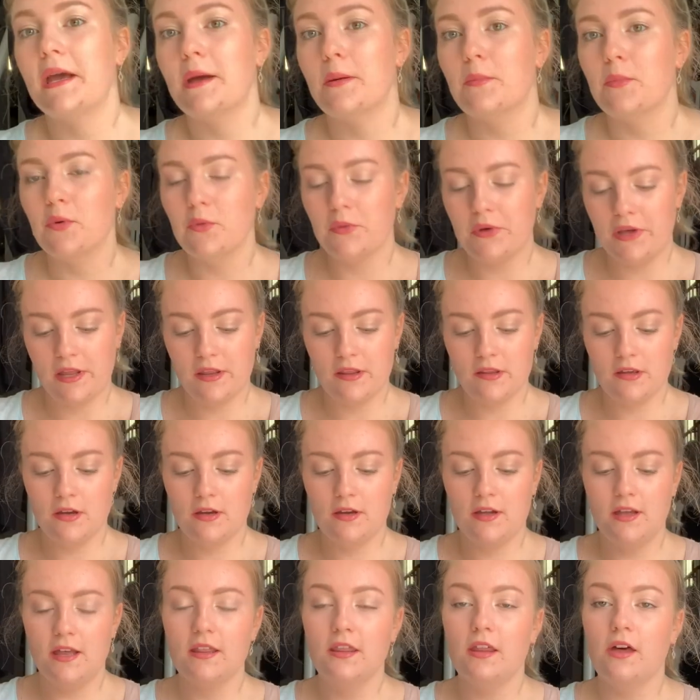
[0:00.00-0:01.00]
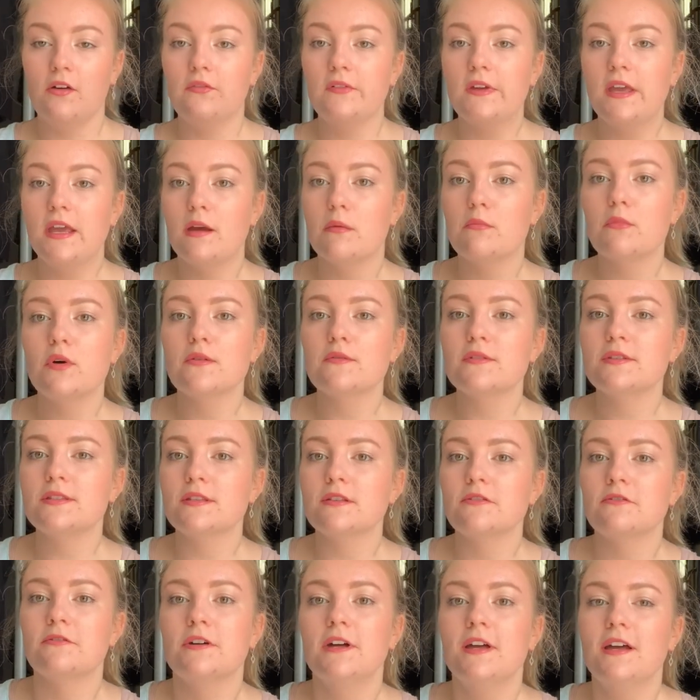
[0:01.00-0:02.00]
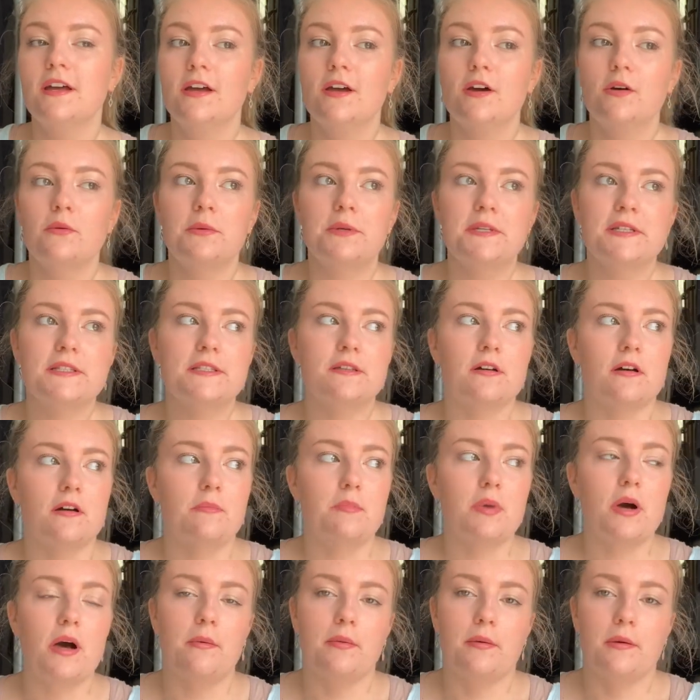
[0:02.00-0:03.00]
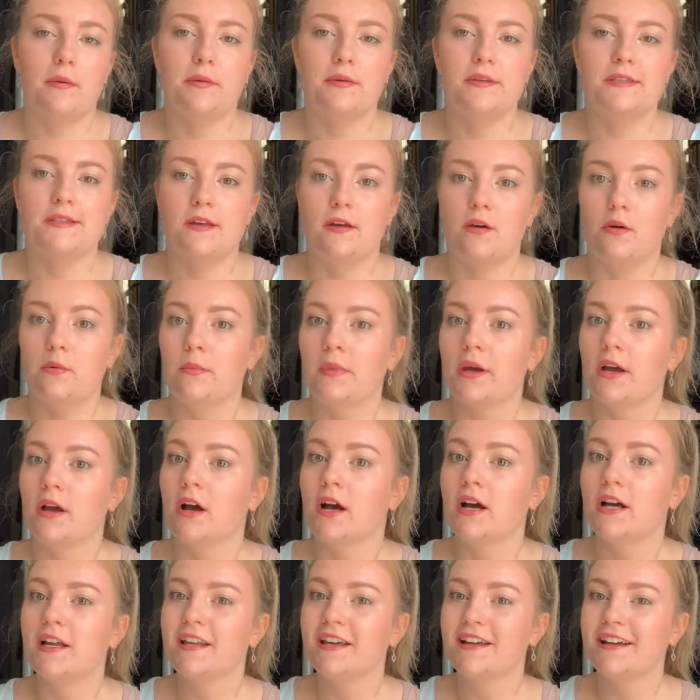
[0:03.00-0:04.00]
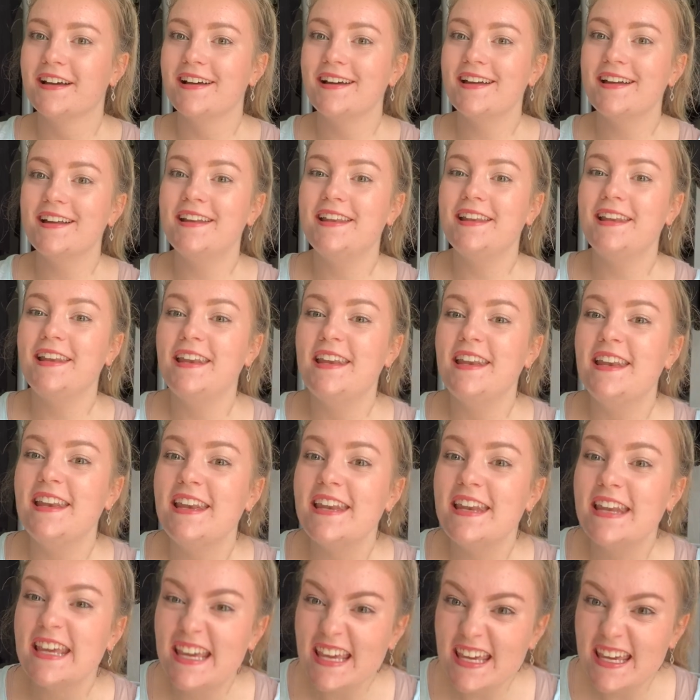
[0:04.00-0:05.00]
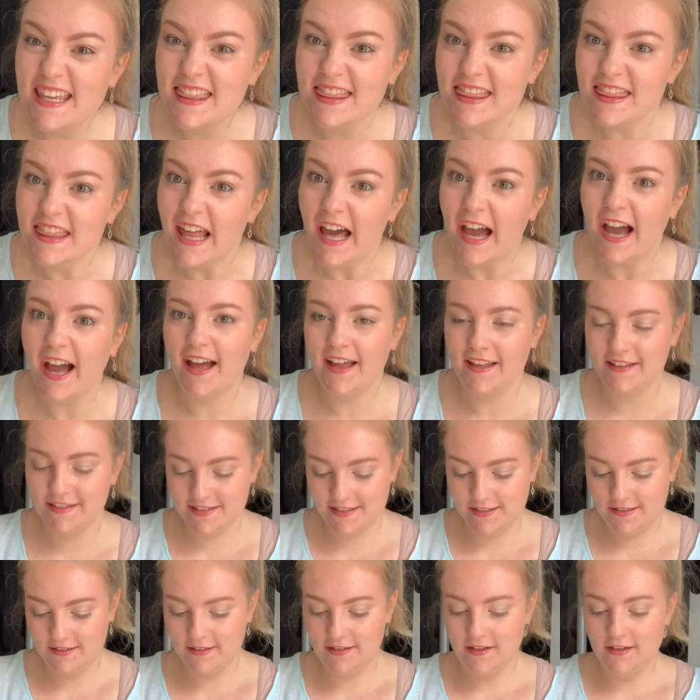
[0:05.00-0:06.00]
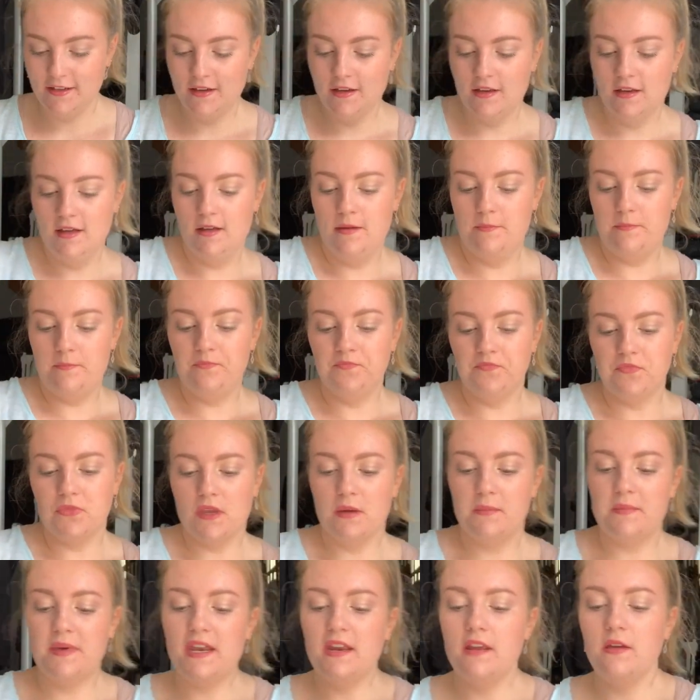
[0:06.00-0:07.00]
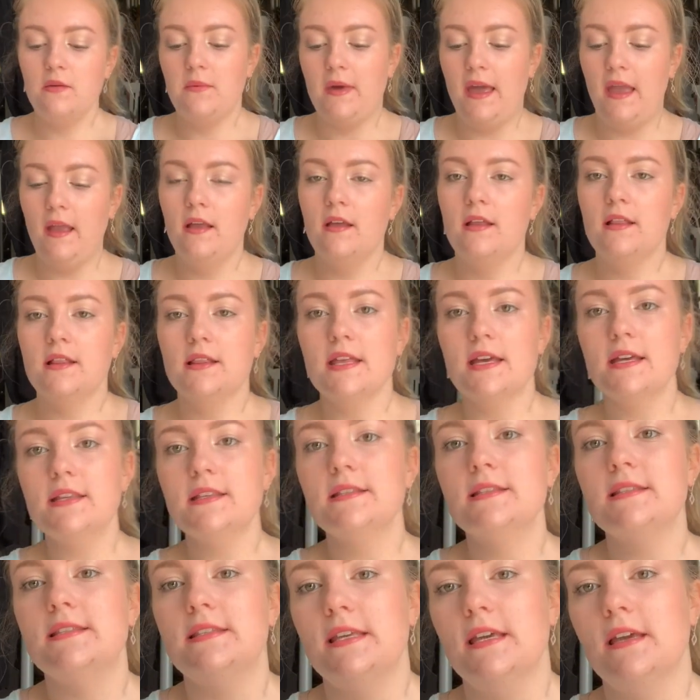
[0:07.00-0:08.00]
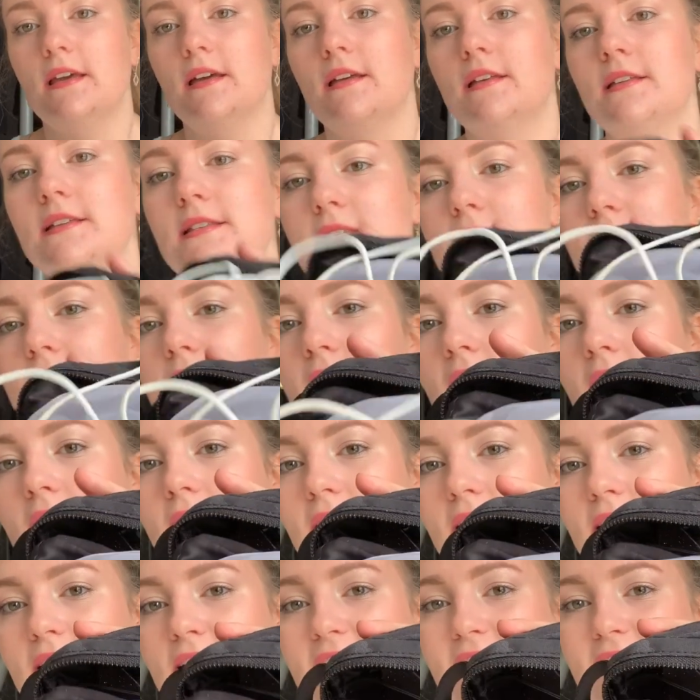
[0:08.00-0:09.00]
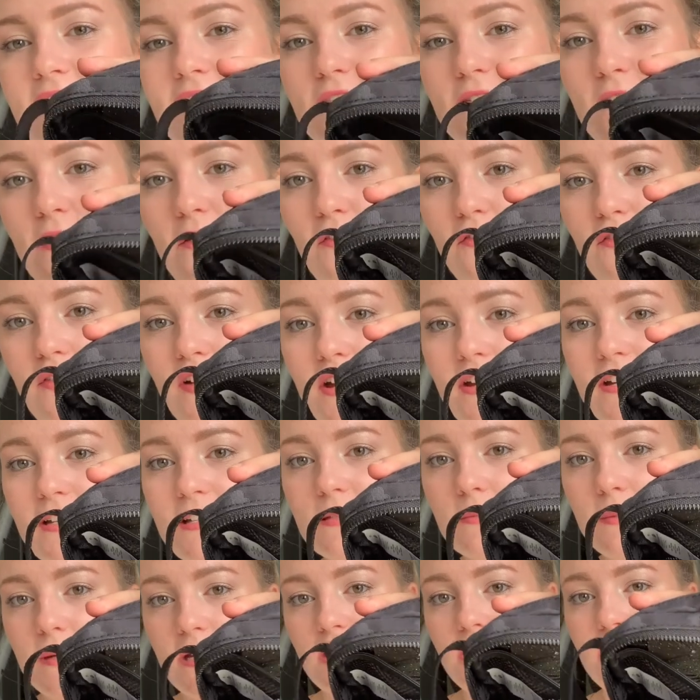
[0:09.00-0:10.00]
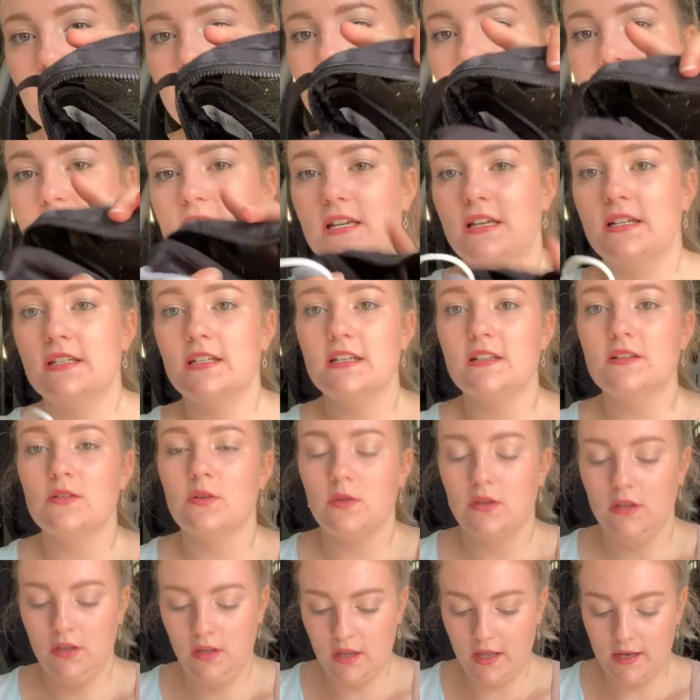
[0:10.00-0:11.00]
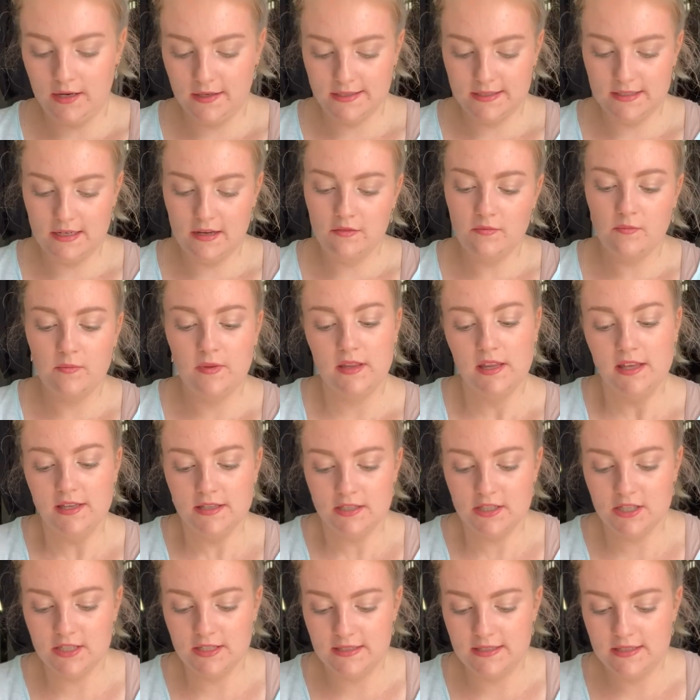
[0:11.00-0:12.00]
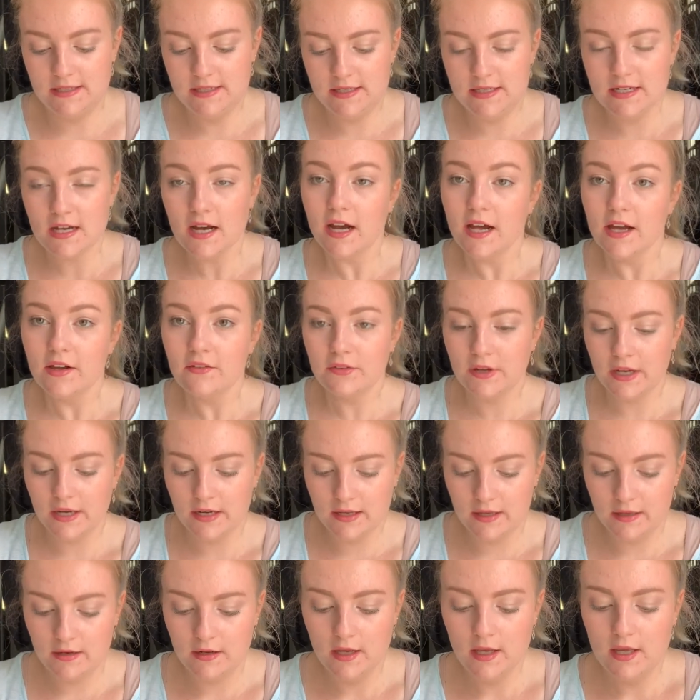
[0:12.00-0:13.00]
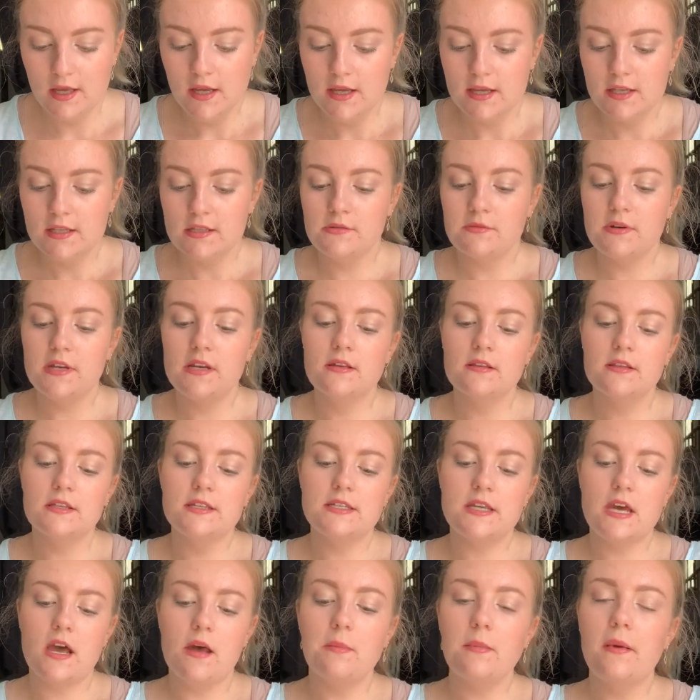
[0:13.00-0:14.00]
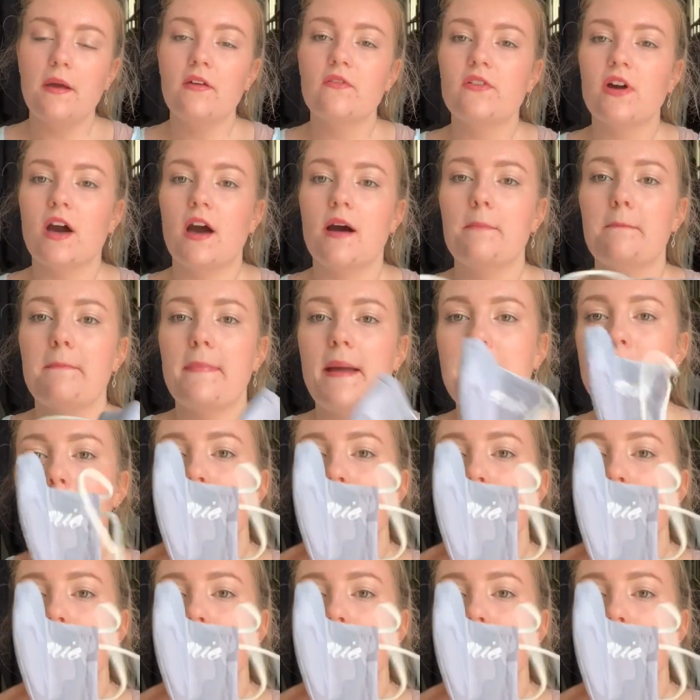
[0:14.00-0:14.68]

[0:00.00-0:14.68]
camo color. I love camo, so when I saw it pop up, I was like, oh my god, need that. But anyway, let's see. See, it's very spacious. Like it does hold a lot of stuff, but let's just dive right in. So right on the top, I've got my